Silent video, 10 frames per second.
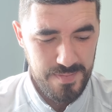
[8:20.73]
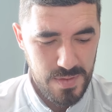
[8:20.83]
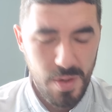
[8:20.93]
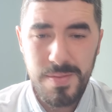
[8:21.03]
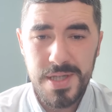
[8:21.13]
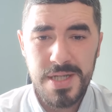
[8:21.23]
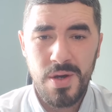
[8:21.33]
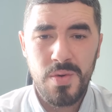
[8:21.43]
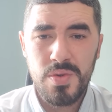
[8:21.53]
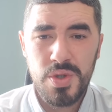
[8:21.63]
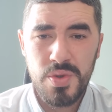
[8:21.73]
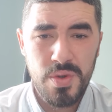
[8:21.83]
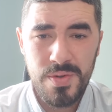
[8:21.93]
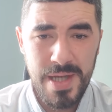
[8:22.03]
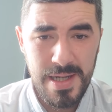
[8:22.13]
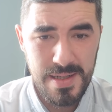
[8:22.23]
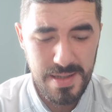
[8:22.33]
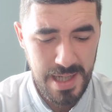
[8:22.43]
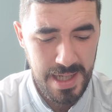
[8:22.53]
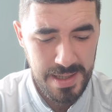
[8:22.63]
Nobody knows who done that,
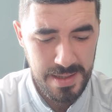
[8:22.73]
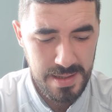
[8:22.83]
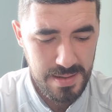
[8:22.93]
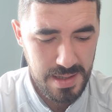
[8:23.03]
and